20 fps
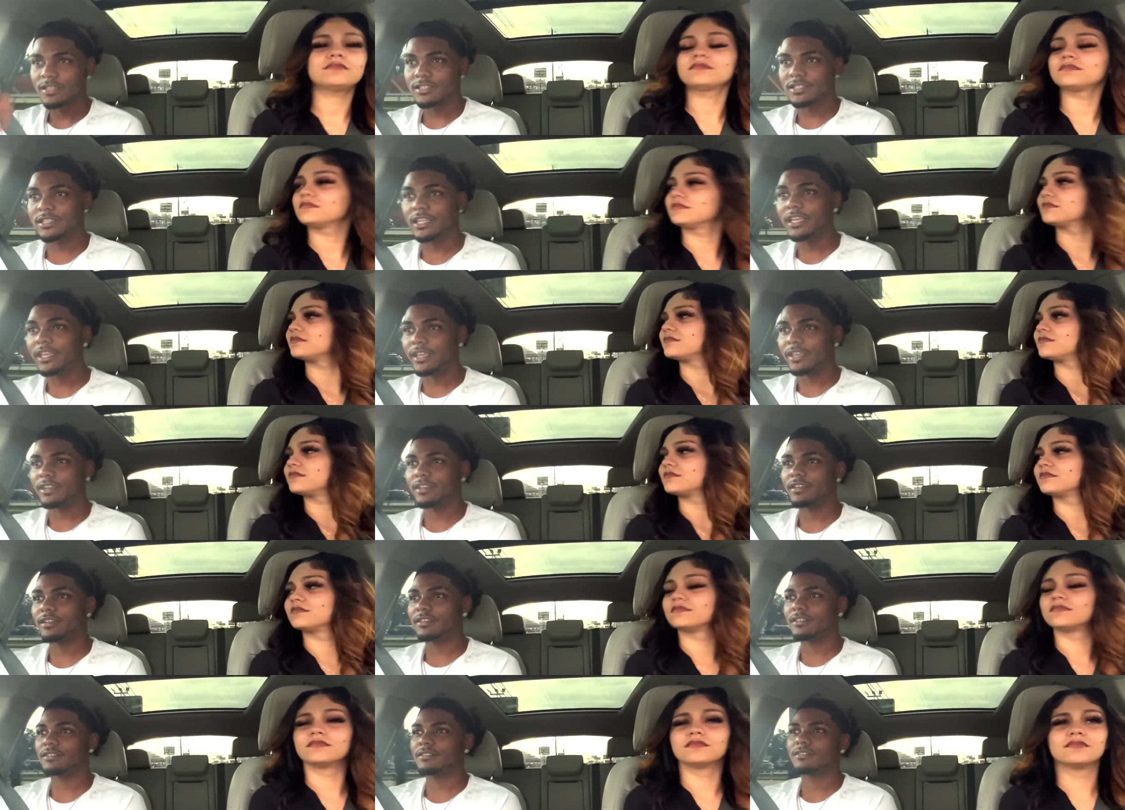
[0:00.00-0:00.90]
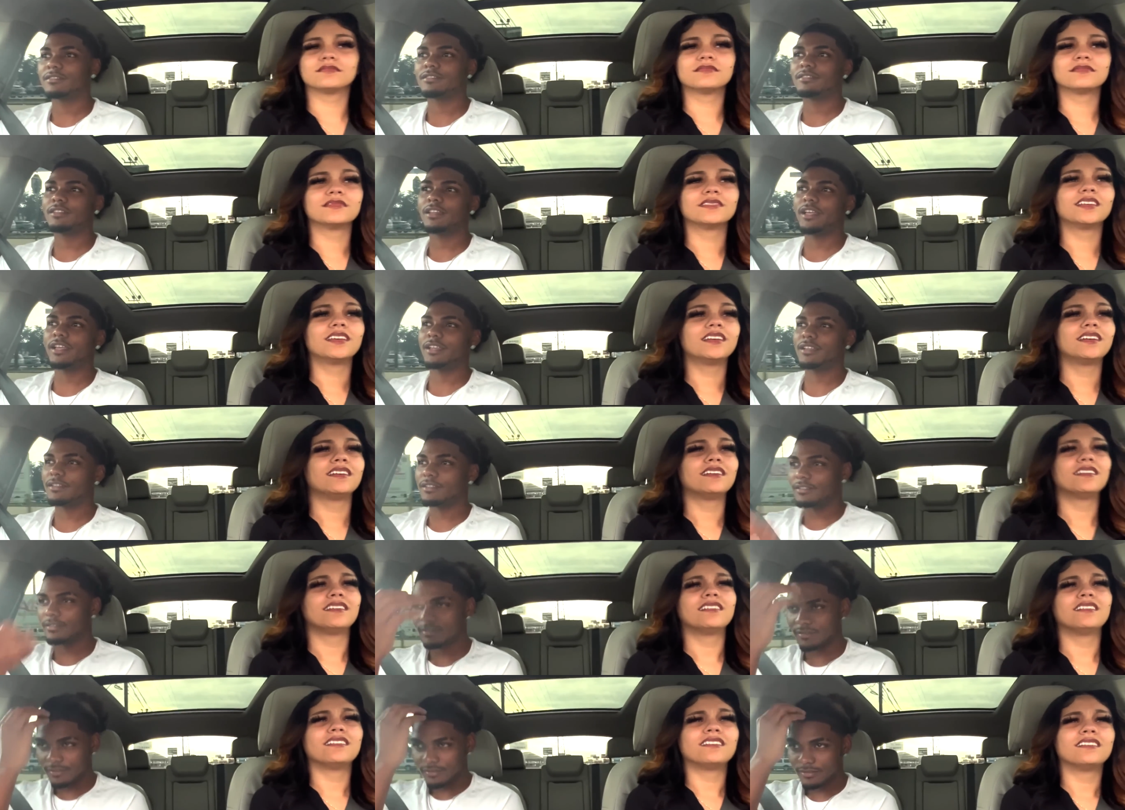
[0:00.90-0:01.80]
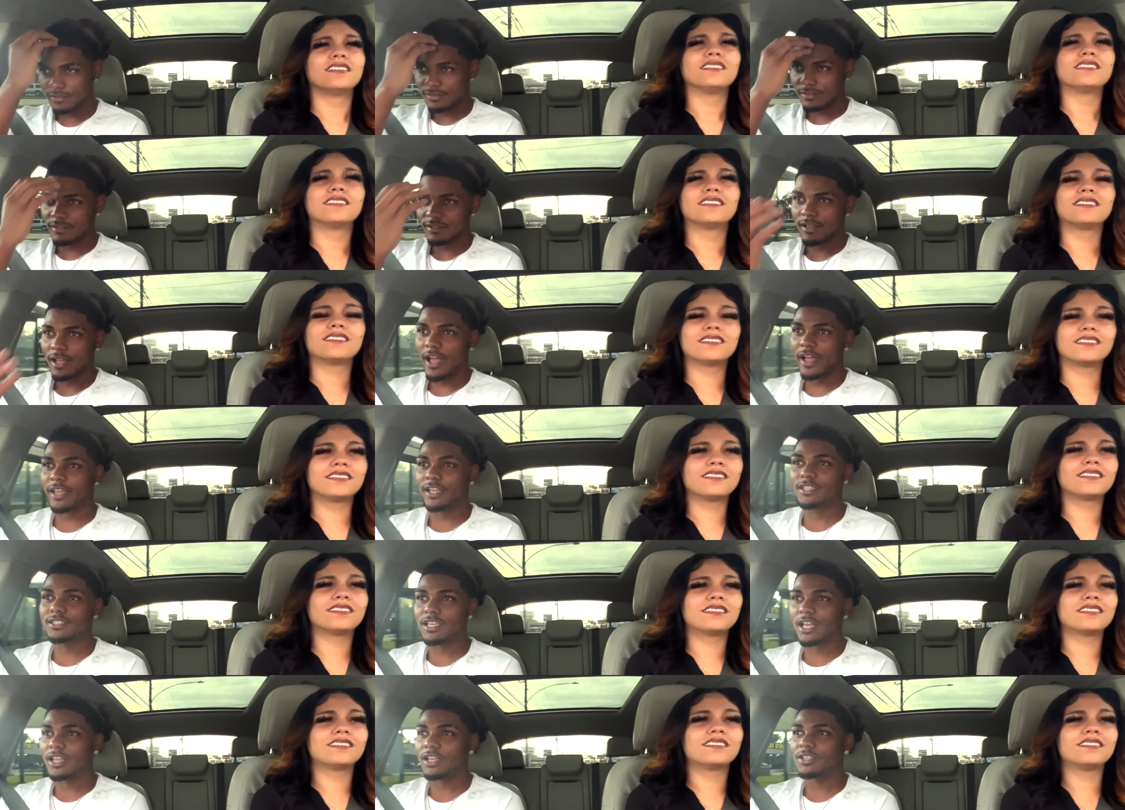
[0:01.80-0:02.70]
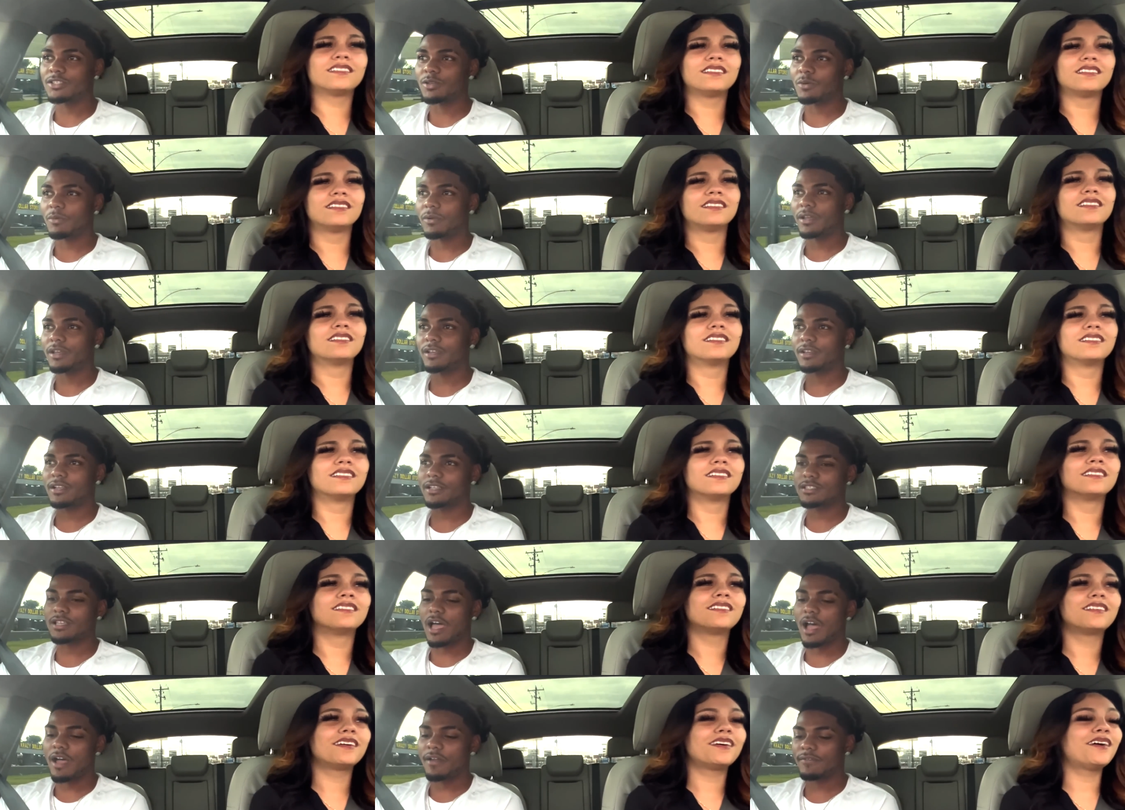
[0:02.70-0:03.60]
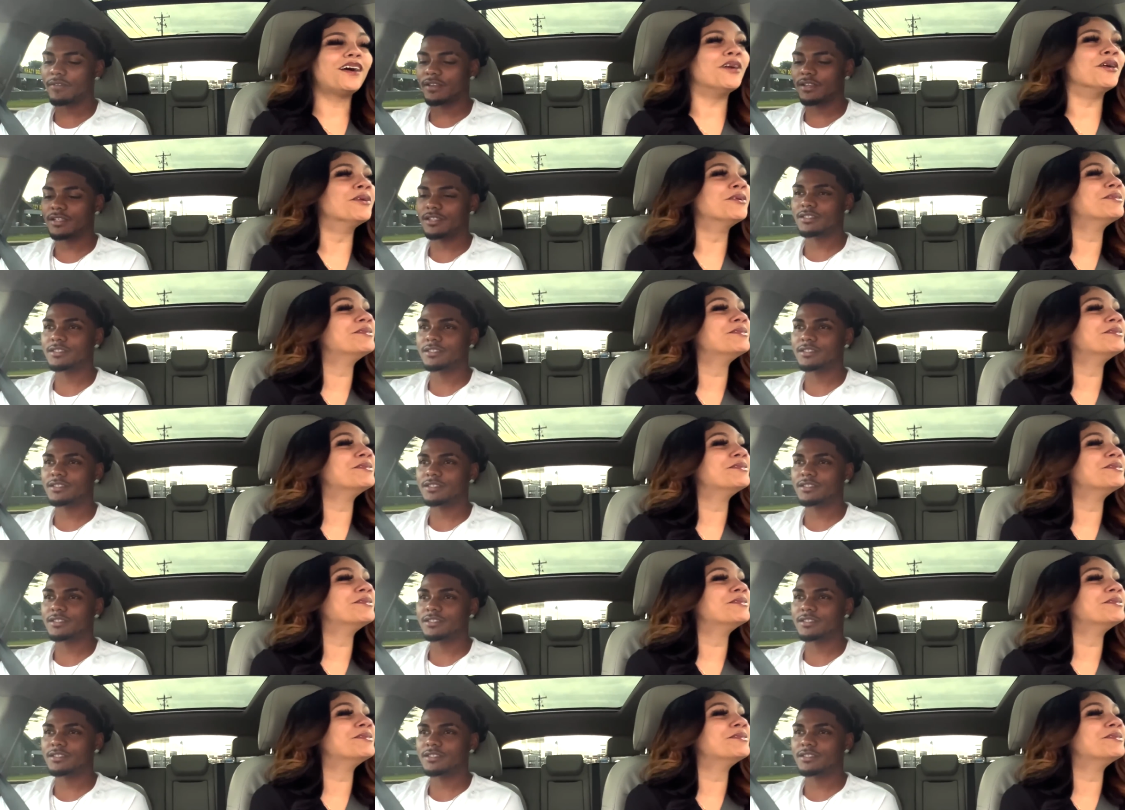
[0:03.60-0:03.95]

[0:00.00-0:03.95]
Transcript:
Speaker 1: see it. Like, I can tell it's a wig. It's obvious.